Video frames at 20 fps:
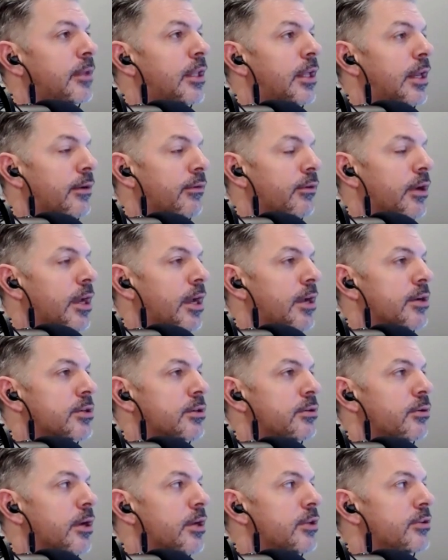that every
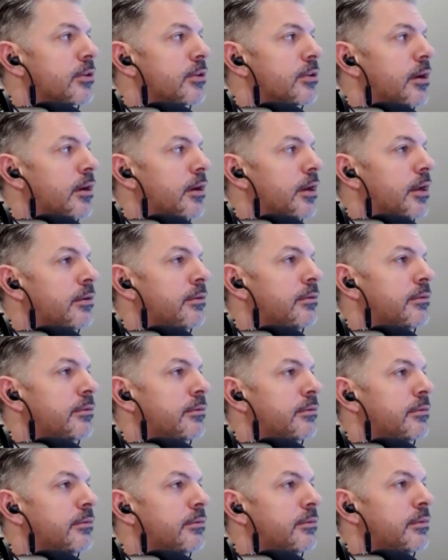action creates clarity,
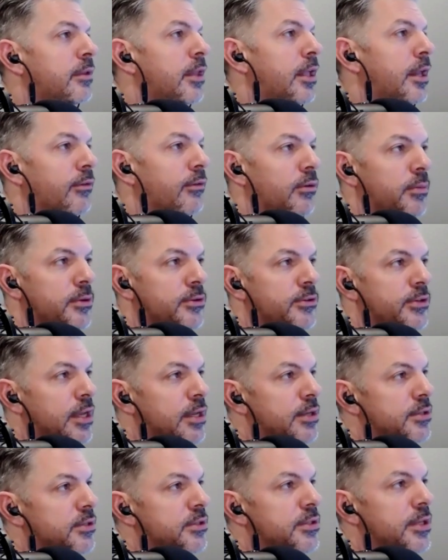that every
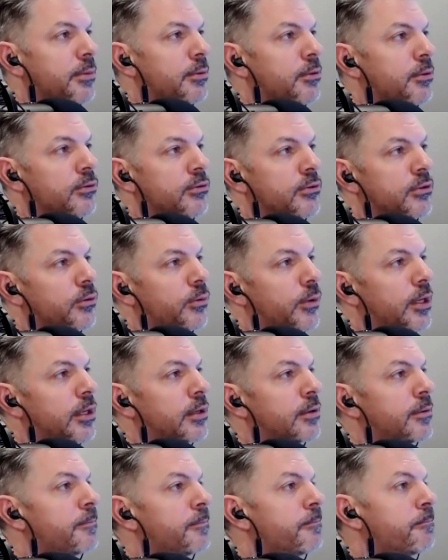mistake is a step closer to
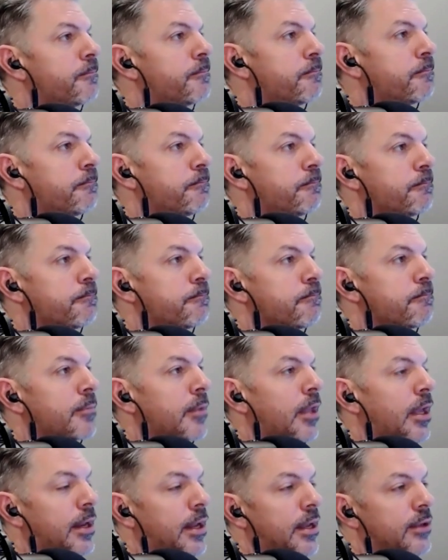winning.
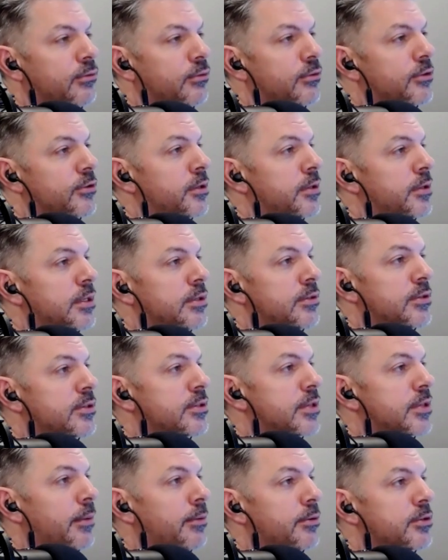And as a result, he's
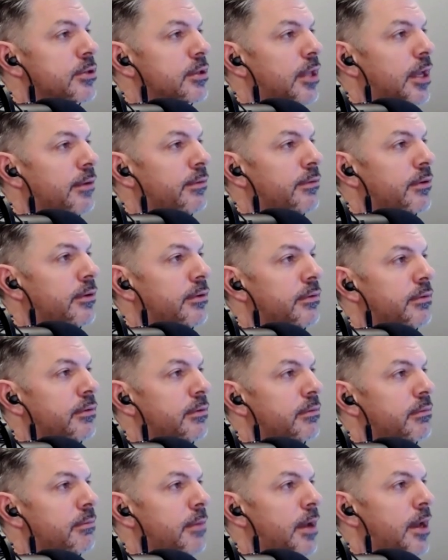established a life of
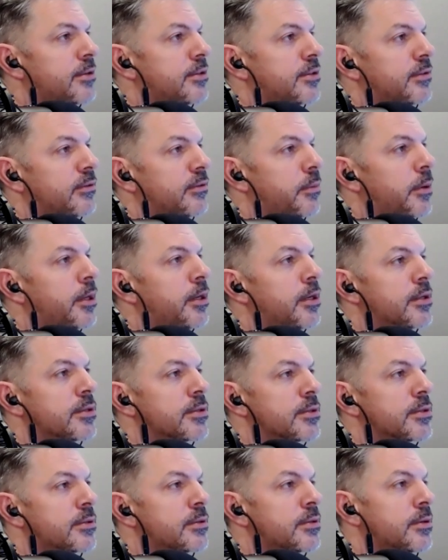massive
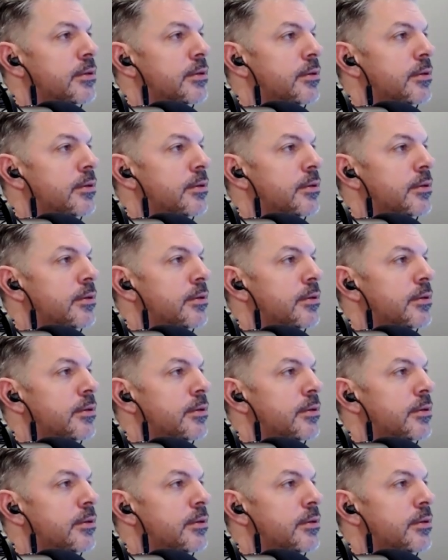abundance.